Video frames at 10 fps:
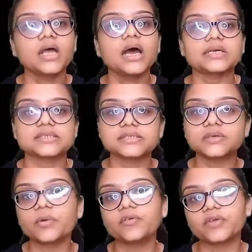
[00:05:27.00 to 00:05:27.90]
A
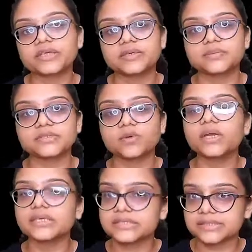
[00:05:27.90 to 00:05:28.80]
system of axiom is
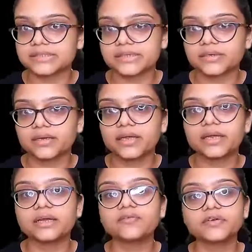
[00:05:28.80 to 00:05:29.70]
called consistent.
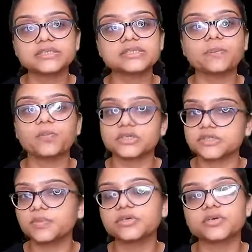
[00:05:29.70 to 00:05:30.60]
If it is
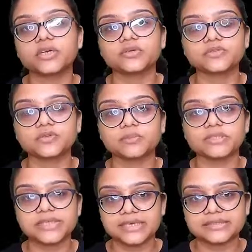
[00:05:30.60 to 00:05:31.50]
impossible to deduce from
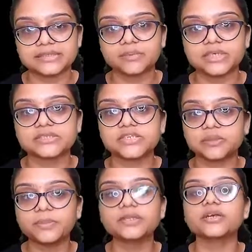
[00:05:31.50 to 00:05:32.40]
this axiom a
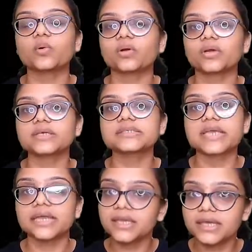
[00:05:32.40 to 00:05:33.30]
statement that contradicts
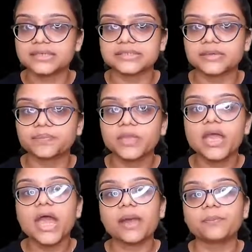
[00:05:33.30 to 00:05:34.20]
any axiom
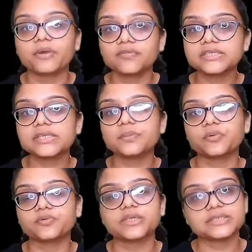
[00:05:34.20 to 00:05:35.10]
and previously
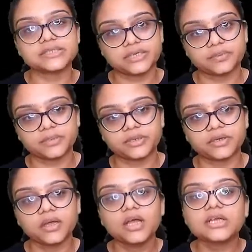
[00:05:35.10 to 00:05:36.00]
proved statement.
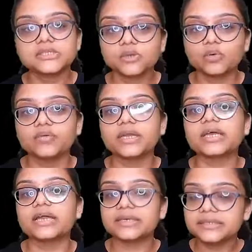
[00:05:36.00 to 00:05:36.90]
So, when
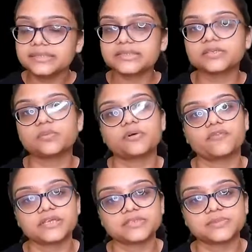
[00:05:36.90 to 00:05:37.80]
any system of
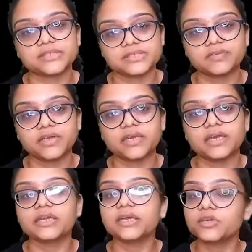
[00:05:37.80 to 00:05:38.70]
axioms is given,
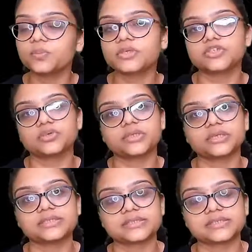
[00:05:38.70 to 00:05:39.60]
it needs to be ensured
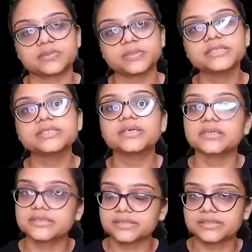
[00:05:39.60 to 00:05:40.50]
that the system is
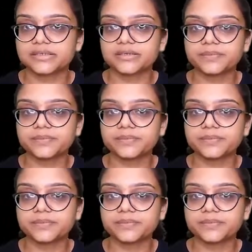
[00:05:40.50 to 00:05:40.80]
consistent.